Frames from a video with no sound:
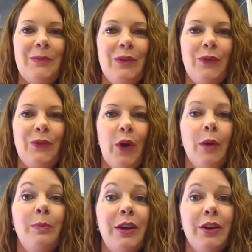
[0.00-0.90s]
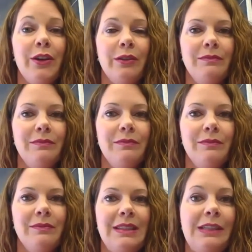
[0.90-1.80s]
For our bigger
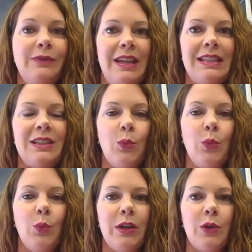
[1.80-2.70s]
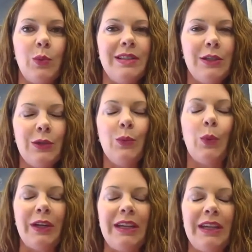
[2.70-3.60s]
events, we're still
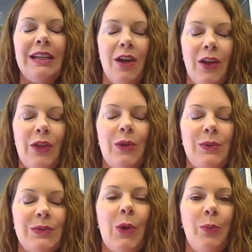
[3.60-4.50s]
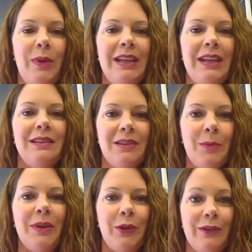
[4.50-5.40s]
working on those, hoping the
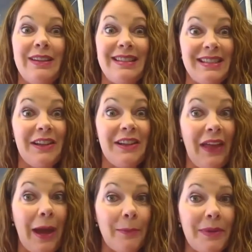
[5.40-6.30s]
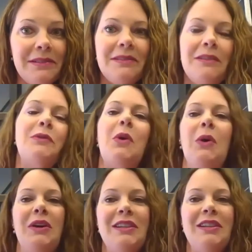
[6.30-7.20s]
bigger events still happen, of
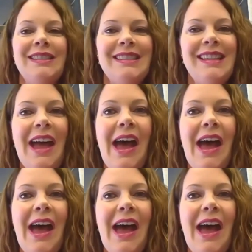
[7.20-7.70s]
course.